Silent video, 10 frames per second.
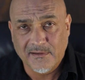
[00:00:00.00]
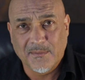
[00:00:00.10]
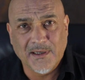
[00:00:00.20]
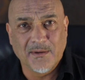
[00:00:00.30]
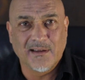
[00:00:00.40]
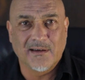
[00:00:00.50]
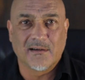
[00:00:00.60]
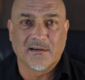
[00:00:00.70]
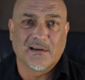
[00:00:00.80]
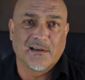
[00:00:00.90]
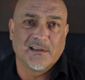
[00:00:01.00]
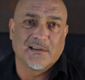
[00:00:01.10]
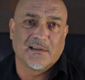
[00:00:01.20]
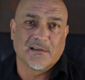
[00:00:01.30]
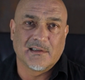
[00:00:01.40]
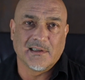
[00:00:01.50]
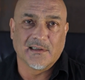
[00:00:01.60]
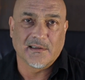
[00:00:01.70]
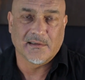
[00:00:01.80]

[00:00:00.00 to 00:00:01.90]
Well, maybe they are. I just don't see it.